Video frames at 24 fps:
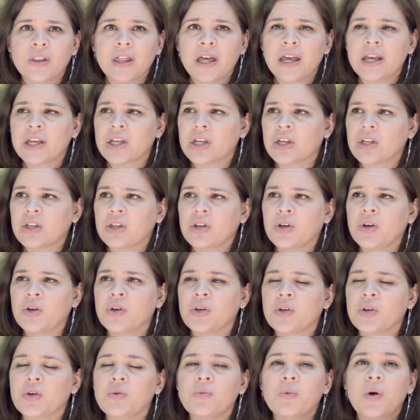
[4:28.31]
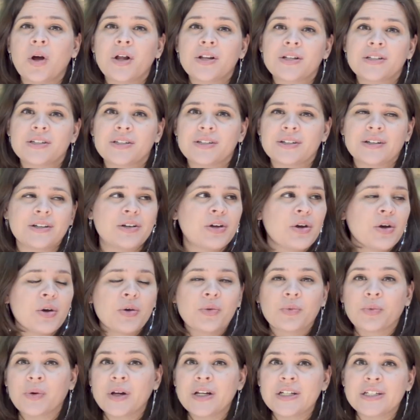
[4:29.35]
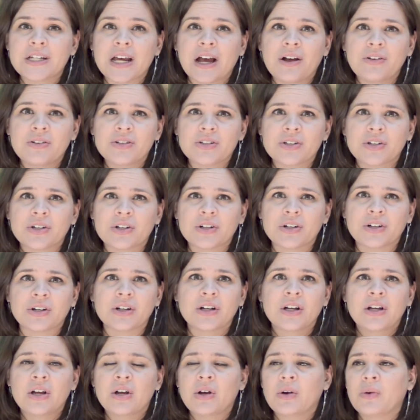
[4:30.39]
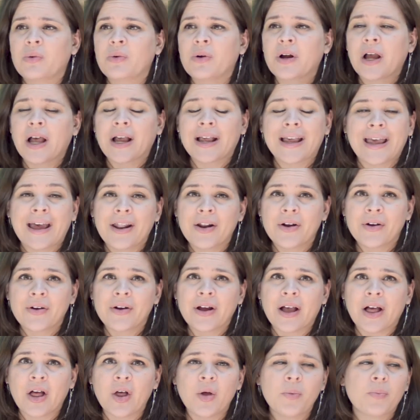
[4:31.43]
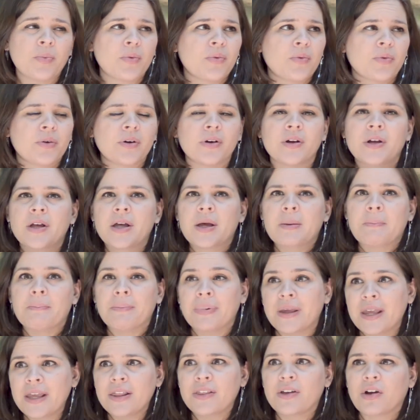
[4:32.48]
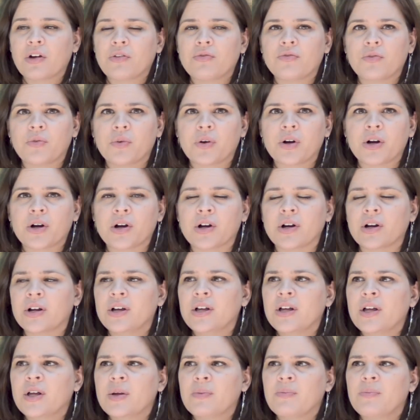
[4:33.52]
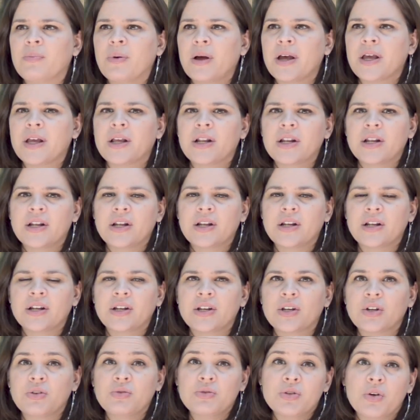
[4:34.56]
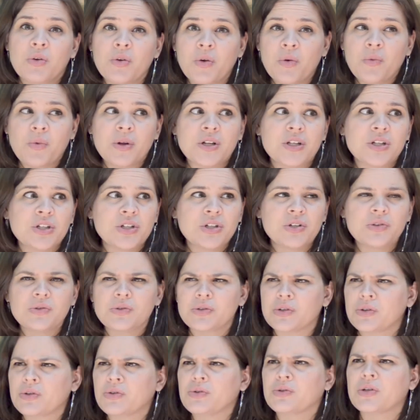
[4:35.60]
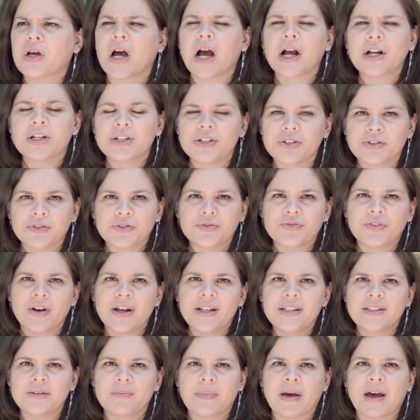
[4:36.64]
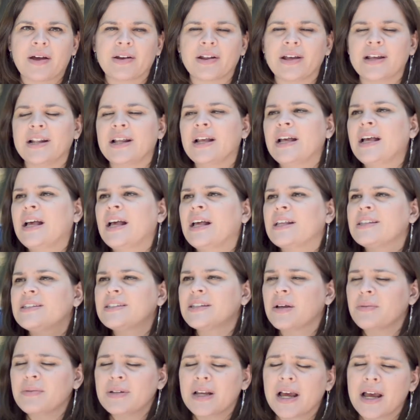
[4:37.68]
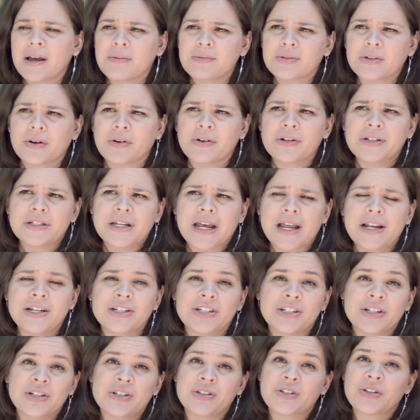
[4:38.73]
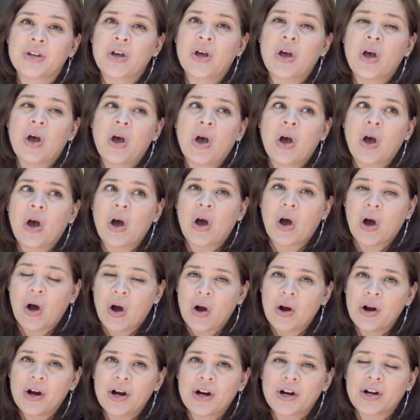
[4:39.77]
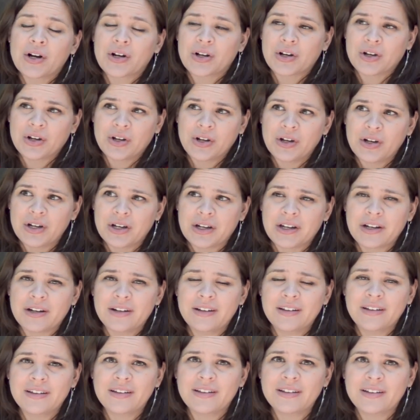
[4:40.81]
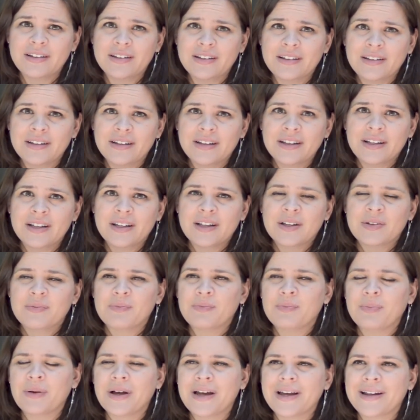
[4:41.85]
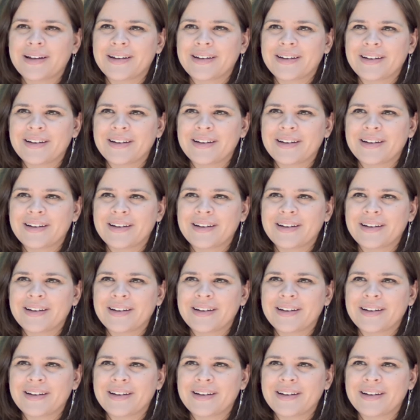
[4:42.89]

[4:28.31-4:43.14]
like you want to reach out to her or get her help or be there for her, but you don't know what to do, so you talk to your friends about it. Sometimes our intentions are good, but